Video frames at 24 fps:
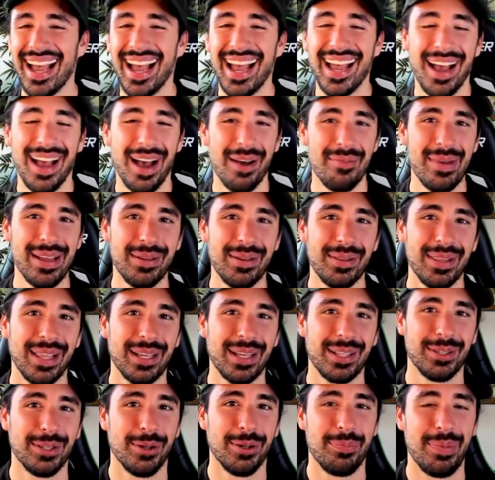yeah, I, I, made a
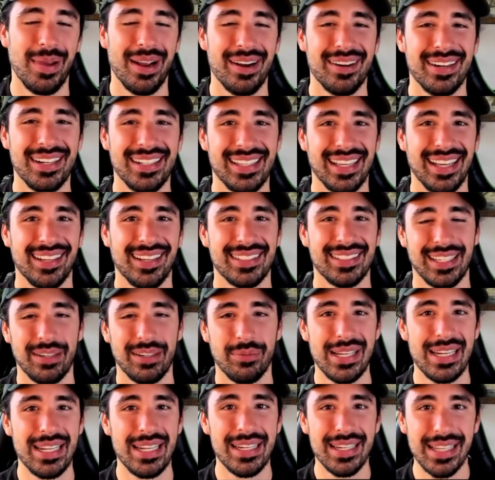like a little parody thing. I was
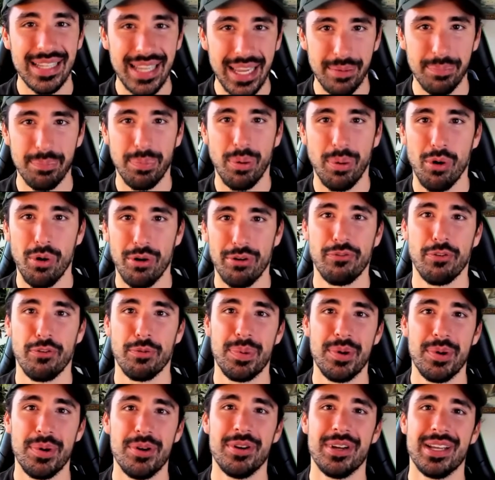like, we need to get poor
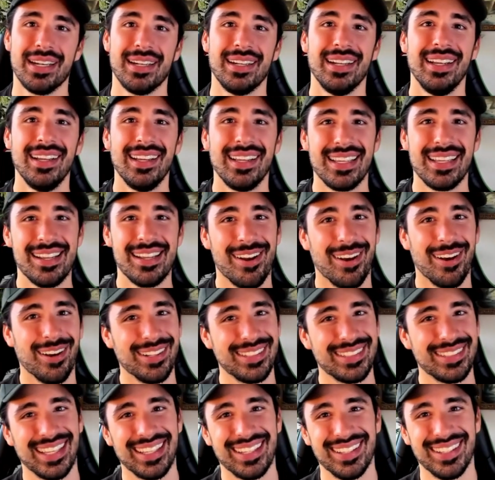for Putin. You know,
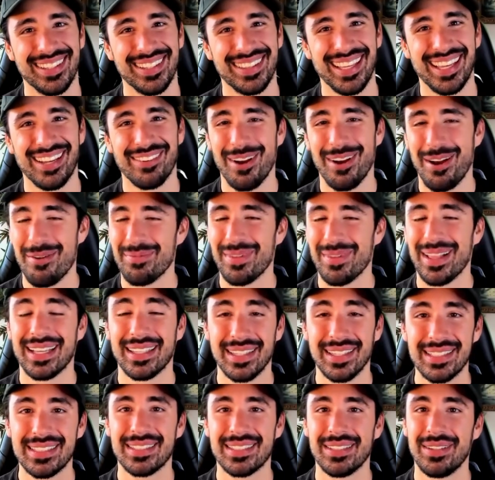it's like a thing where I'm
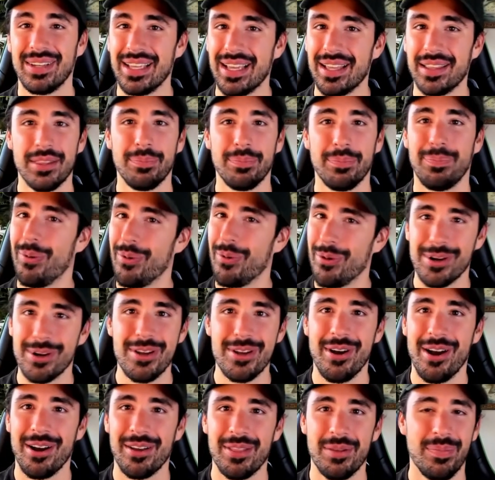like, let's eh, the poorer
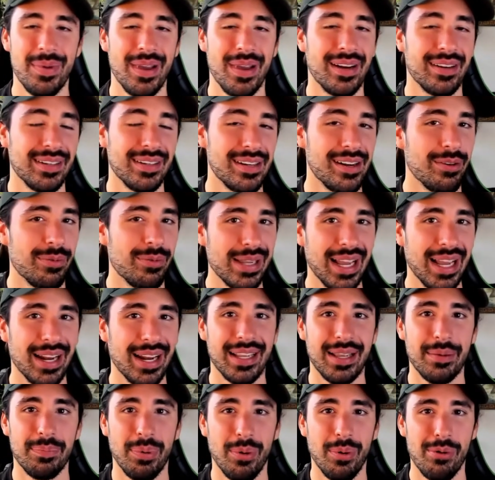you are, the better. You know, we got
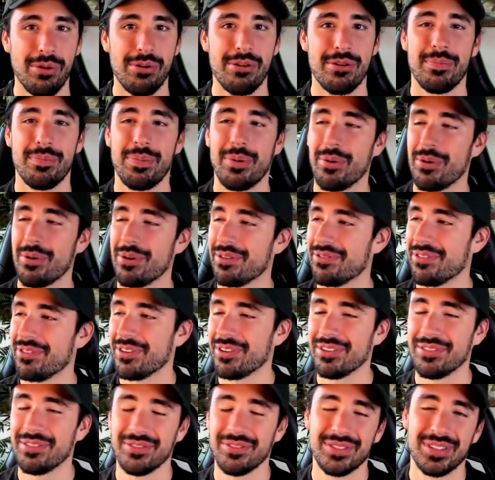to get poorer and poorer
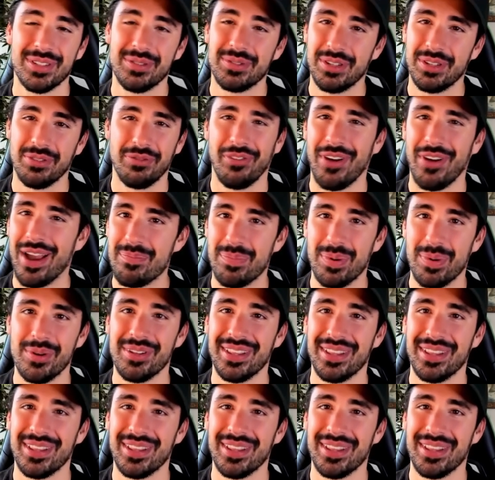for to, to fight